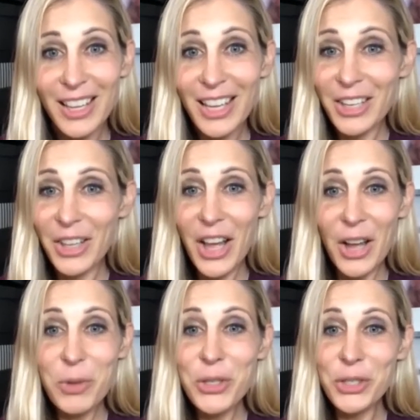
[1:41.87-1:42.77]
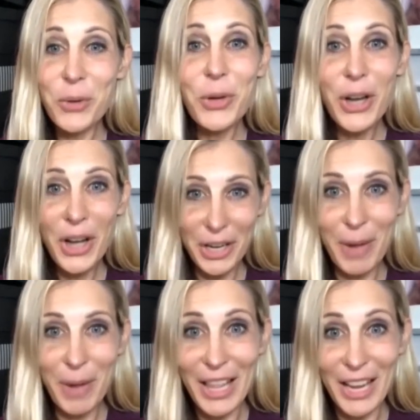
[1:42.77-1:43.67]
like, a lot was going on
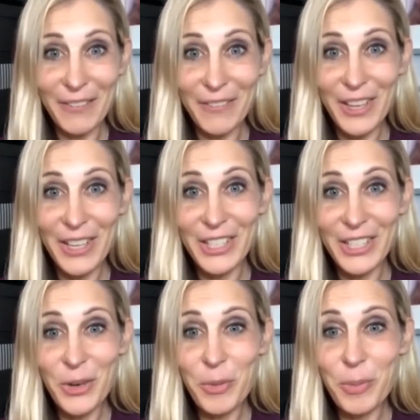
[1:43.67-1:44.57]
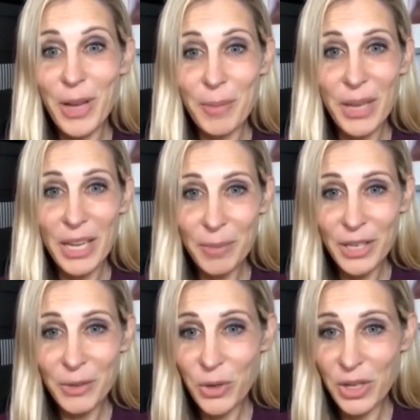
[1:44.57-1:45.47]
in my life. And so my
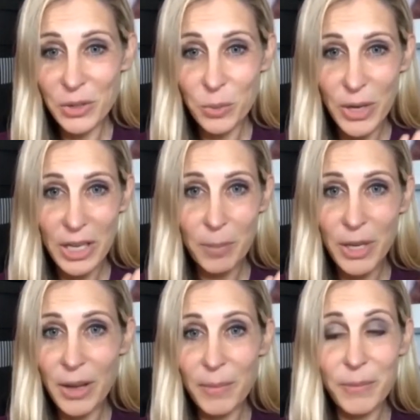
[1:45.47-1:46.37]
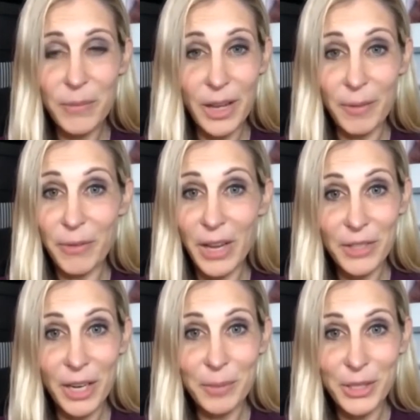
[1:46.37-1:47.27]
baby was waking me up,
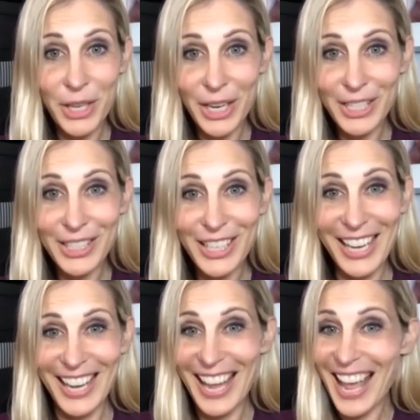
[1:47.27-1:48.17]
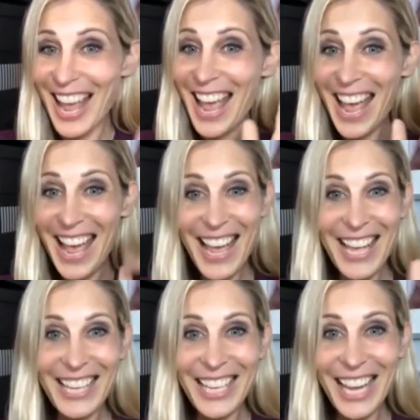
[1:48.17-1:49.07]
5 times a night.
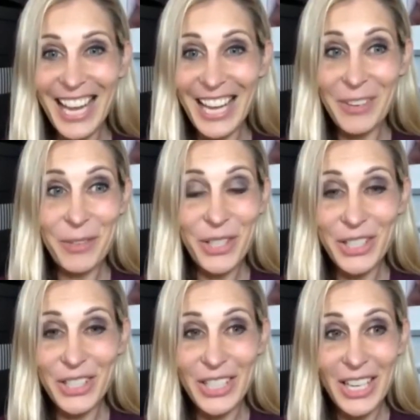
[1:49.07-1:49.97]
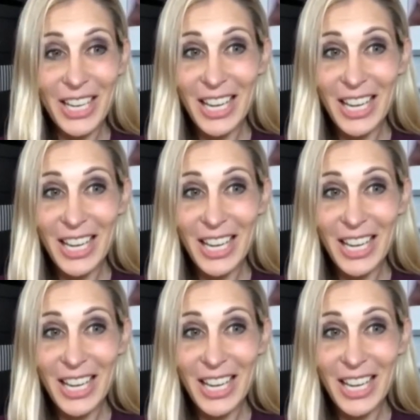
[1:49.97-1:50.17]
And I was,